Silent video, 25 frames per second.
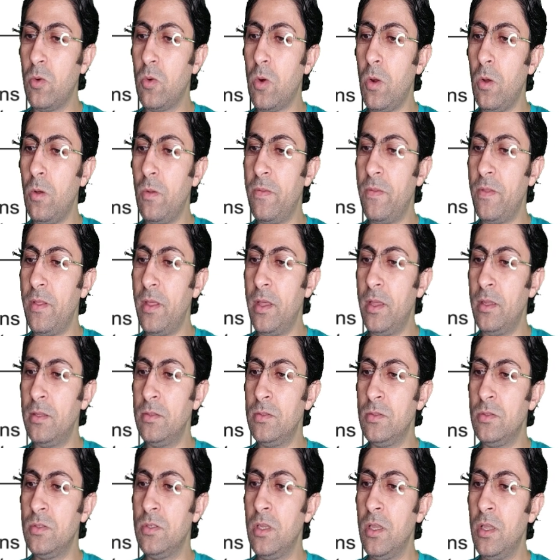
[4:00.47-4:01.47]
growth
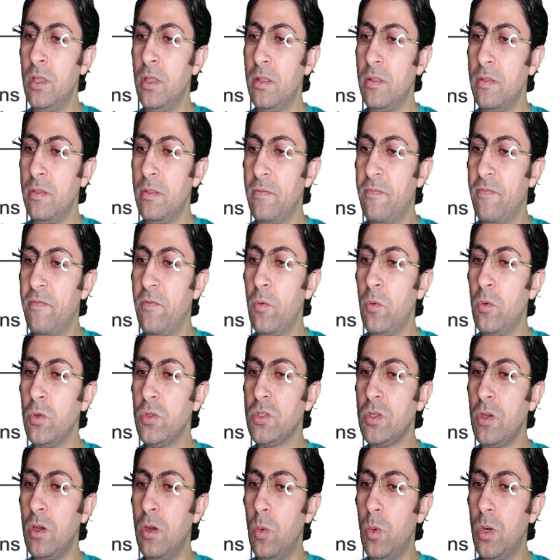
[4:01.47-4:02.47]
and the
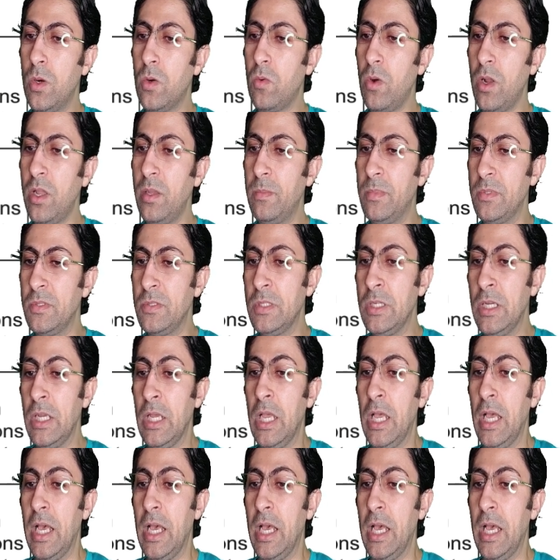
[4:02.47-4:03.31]
fruits are well ripened.